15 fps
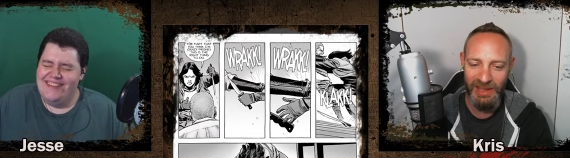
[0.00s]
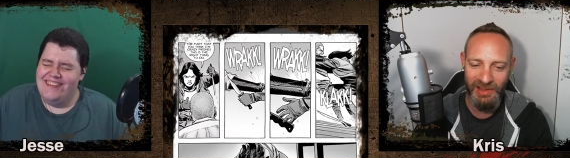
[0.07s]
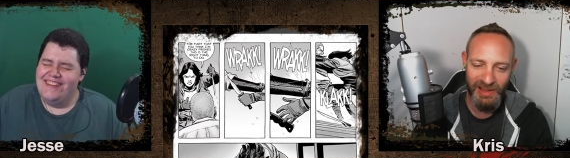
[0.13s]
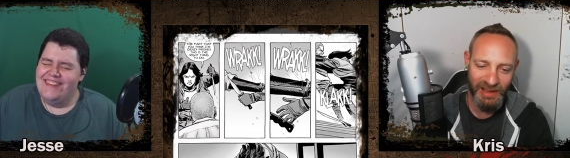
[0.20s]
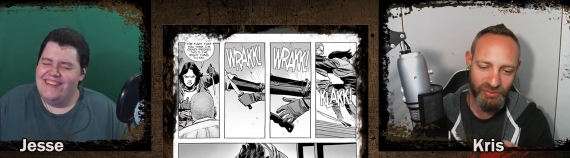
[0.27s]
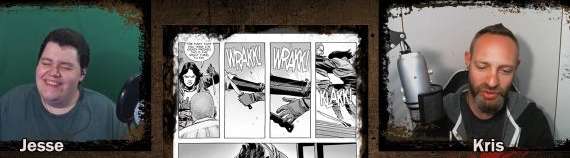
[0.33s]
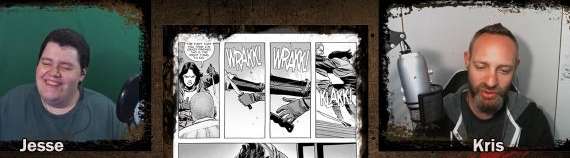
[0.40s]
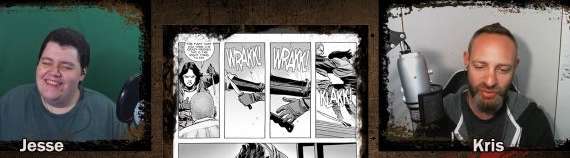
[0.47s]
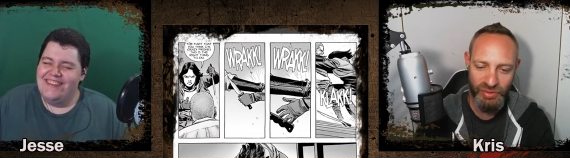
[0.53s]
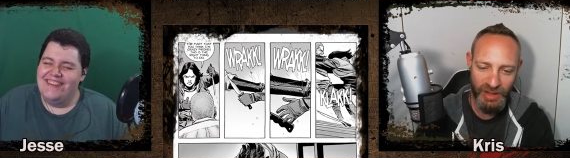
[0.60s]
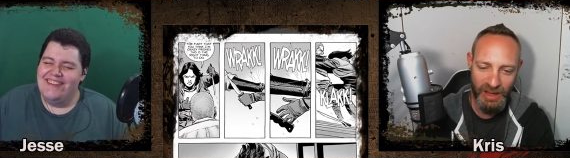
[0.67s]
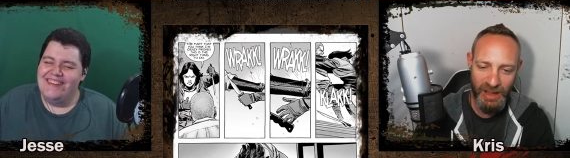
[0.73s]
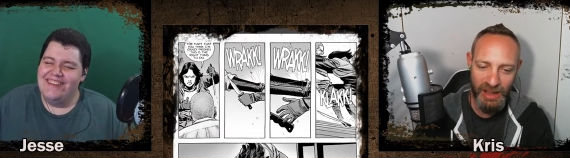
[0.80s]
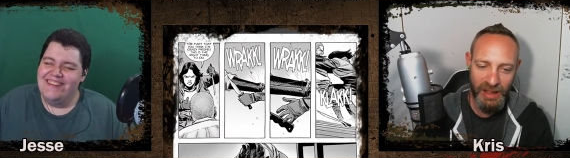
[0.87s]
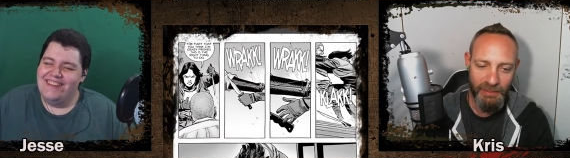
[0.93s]
Speaker 1: he's like, Shh.
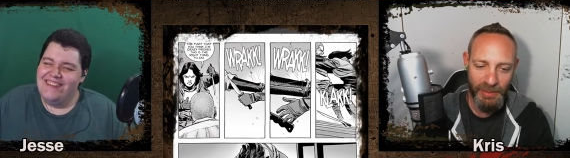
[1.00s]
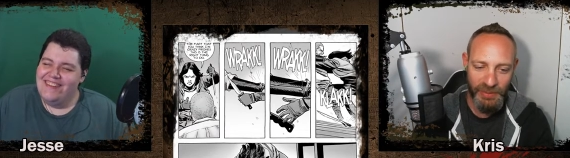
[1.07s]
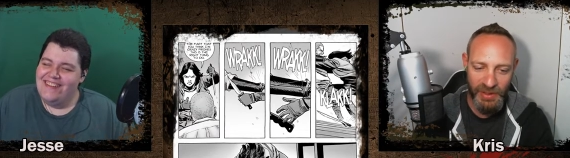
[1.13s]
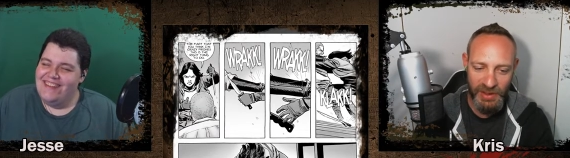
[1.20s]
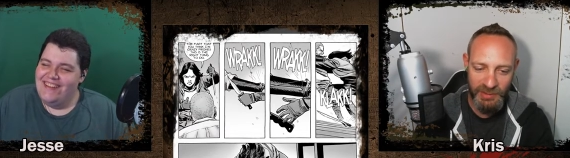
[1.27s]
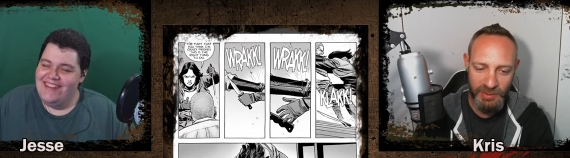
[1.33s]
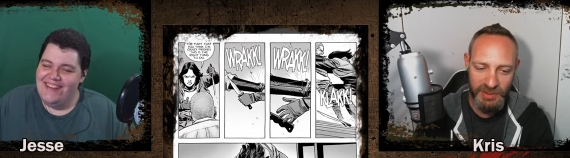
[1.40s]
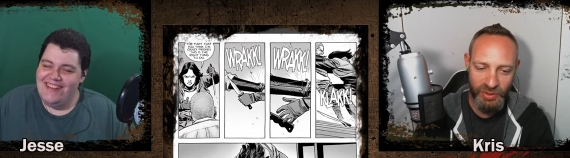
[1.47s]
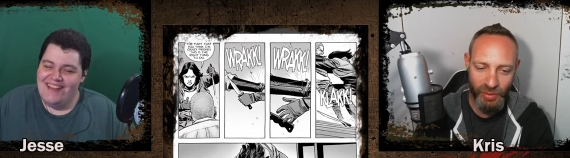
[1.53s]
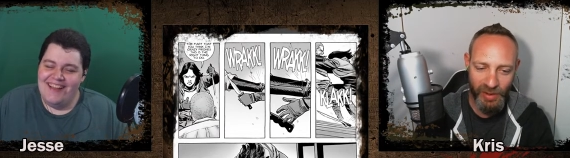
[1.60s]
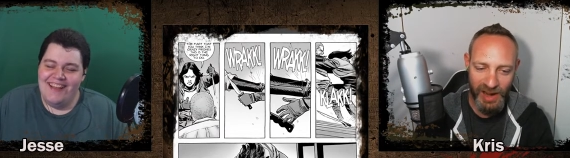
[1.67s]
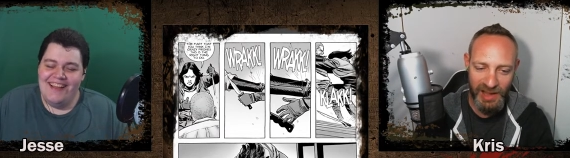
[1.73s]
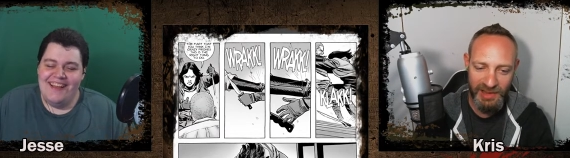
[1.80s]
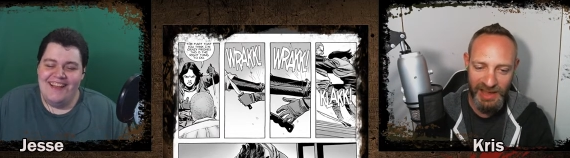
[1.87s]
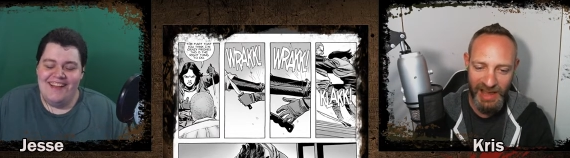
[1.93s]
but this was
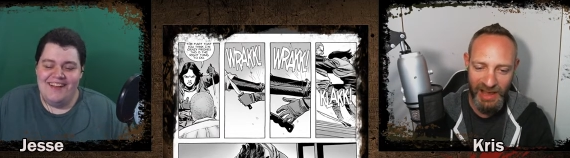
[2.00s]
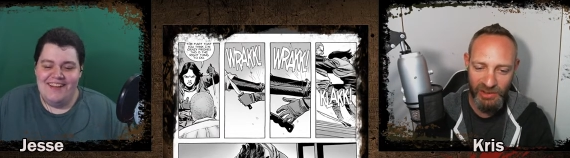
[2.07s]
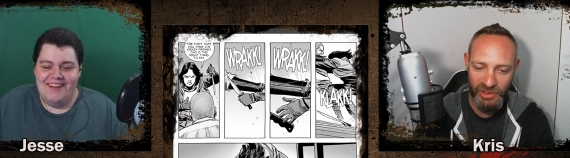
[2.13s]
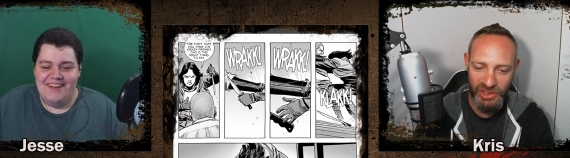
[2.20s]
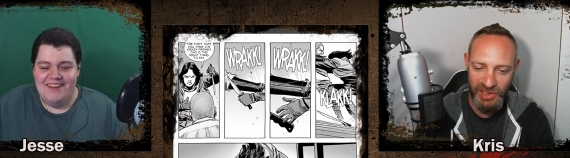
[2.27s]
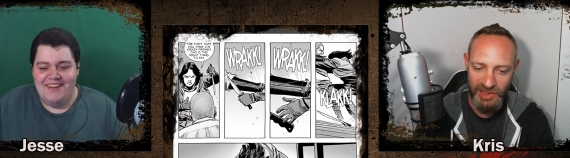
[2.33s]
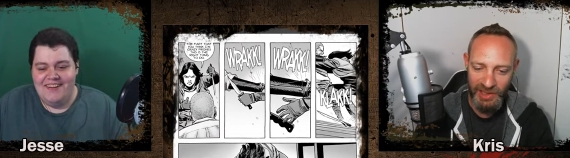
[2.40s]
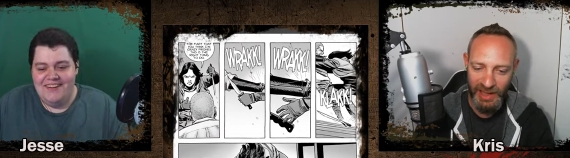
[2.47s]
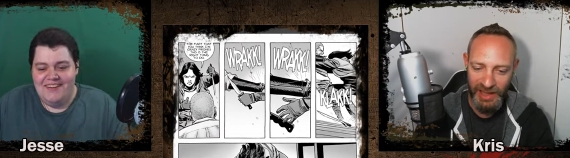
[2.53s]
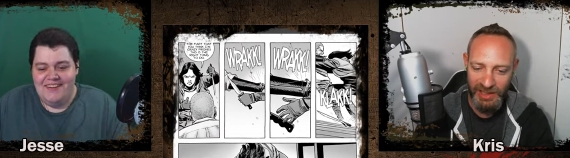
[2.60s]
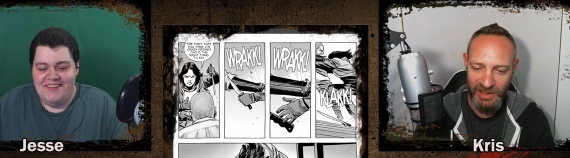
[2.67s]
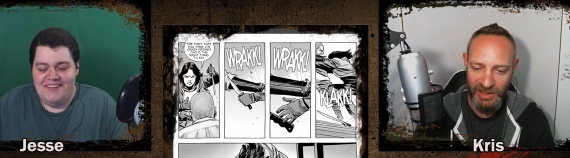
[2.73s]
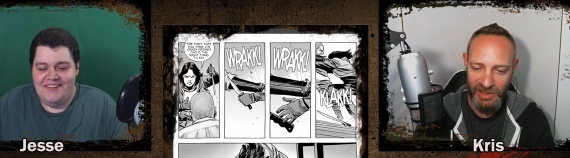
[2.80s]
crazy. How she's like,